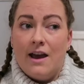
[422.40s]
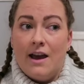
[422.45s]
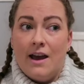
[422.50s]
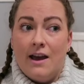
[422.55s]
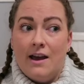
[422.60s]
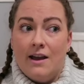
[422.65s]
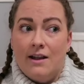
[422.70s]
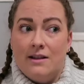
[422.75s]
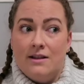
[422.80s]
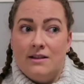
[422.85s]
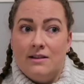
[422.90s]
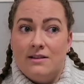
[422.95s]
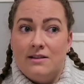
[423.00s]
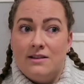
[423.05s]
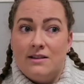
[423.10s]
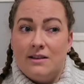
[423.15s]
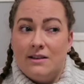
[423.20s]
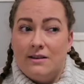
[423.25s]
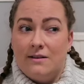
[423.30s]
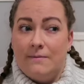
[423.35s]

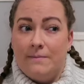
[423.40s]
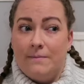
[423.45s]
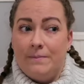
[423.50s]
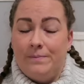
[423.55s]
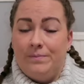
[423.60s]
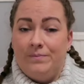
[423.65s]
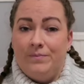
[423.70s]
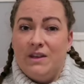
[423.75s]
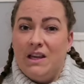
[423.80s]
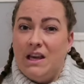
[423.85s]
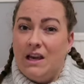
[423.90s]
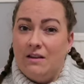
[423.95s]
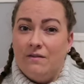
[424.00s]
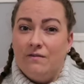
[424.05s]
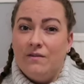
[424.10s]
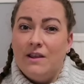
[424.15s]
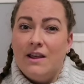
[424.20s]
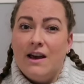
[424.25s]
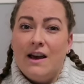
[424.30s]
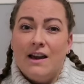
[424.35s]
And yeah,
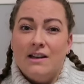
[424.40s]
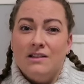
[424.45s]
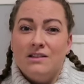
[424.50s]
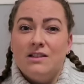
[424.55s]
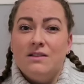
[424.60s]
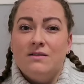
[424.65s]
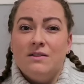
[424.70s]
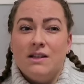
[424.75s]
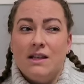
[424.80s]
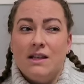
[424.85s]
for that, I just